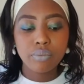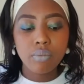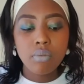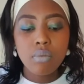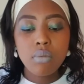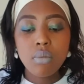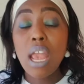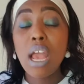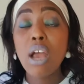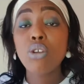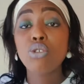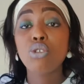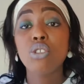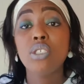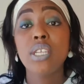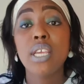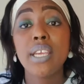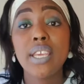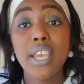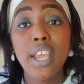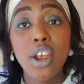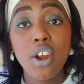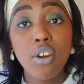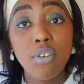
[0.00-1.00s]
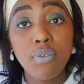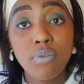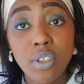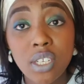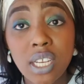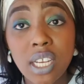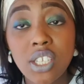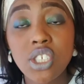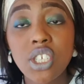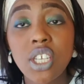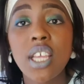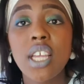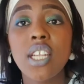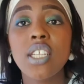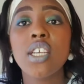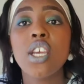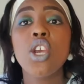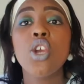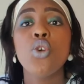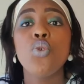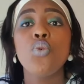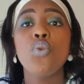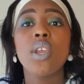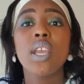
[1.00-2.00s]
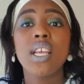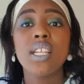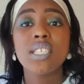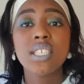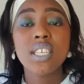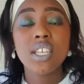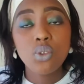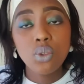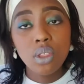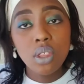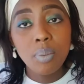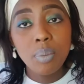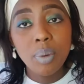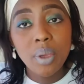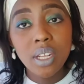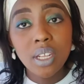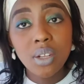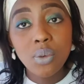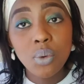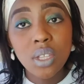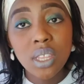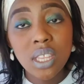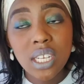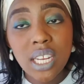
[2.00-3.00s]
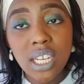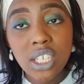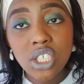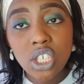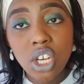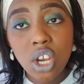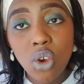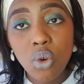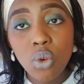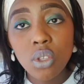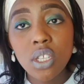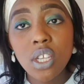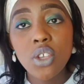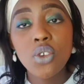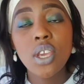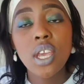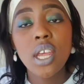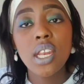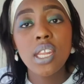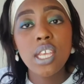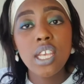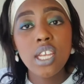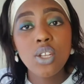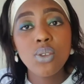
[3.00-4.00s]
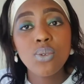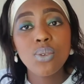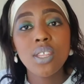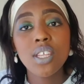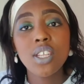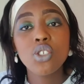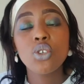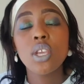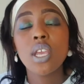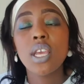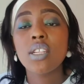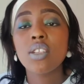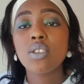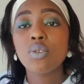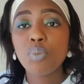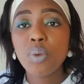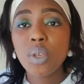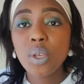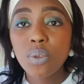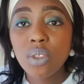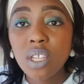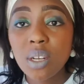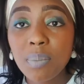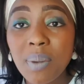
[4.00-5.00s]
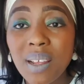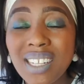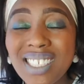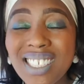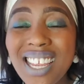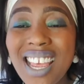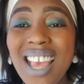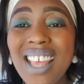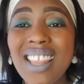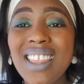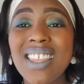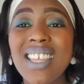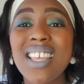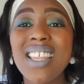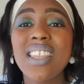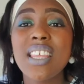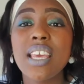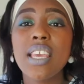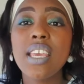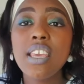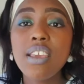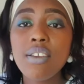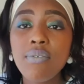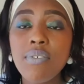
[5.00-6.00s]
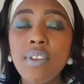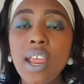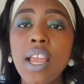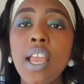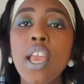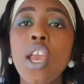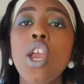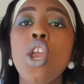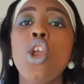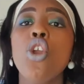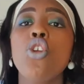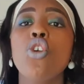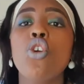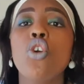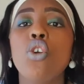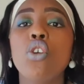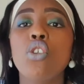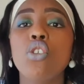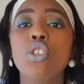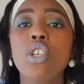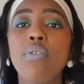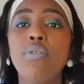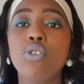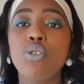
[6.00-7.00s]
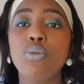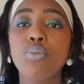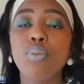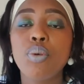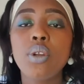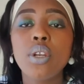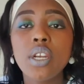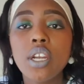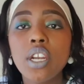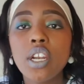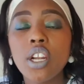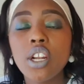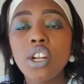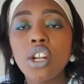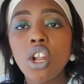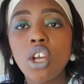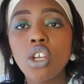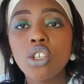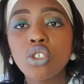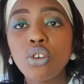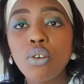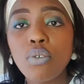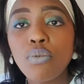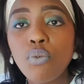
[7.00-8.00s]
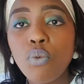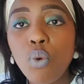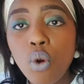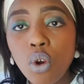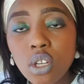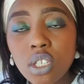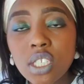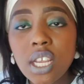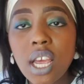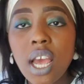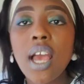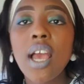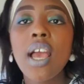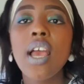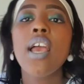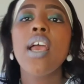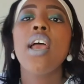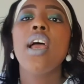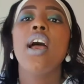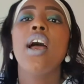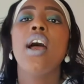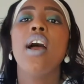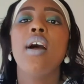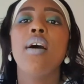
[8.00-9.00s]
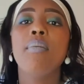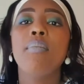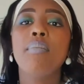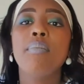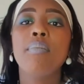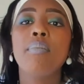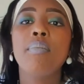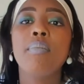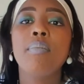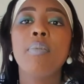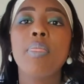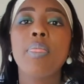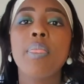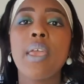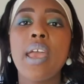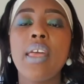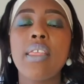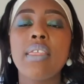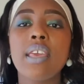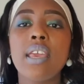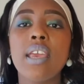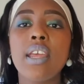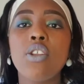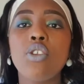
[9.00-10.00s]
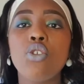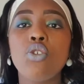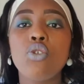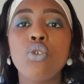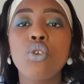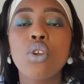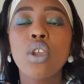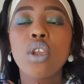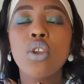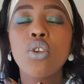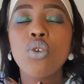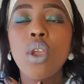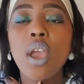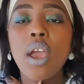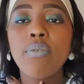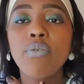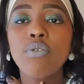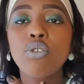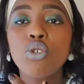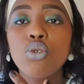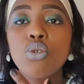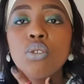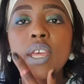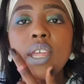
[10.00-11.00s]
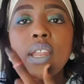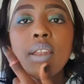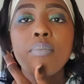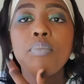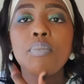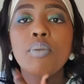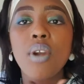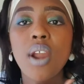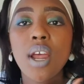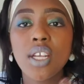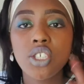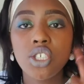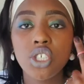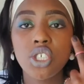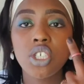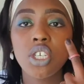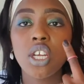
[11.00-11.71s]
how to take care of the denture, that we can sit with the denture all day, you can eat with it, you can speak with it, but in the evening you're going to have to put it in a glass of water, and then you have to then brush